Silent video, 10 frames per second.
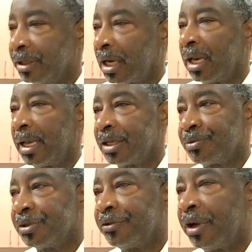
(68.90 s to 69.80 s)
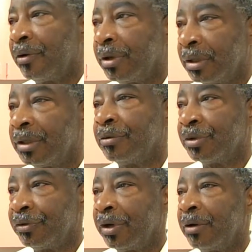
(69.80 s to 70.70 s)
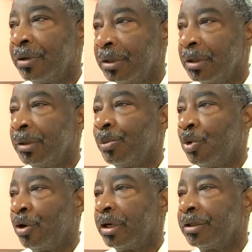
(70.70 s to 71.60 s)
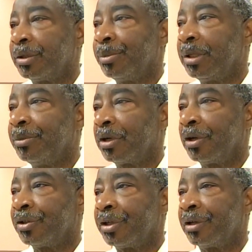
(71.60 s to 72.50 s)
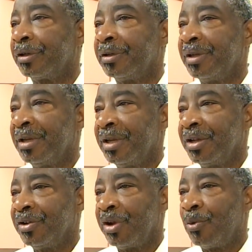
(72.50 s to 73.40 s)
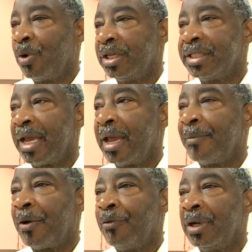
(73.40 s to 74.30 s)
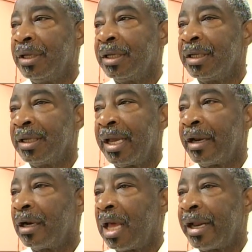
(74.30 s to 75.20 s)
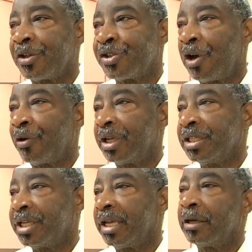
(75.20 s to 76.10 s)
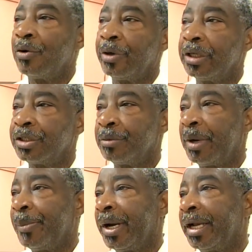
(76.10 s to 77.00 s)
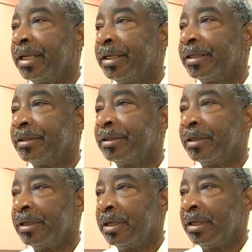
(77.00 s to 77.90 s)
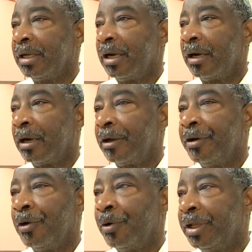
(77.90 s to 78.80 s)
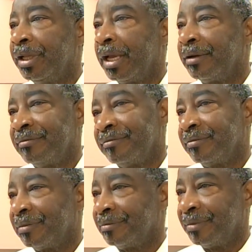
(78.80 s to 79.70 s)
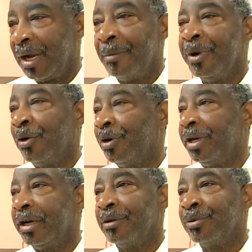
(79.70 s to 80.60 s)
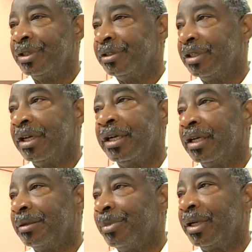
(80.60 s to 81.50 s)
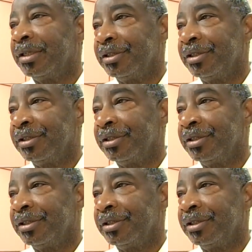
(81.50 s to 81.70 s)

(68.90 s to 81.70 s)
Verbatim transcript: class was very, it was very uh, important to me because, uh, you know, at one time I really had a lot of salt intake going into my body and uh, knowing that I'm knowing that it wasn't good, but,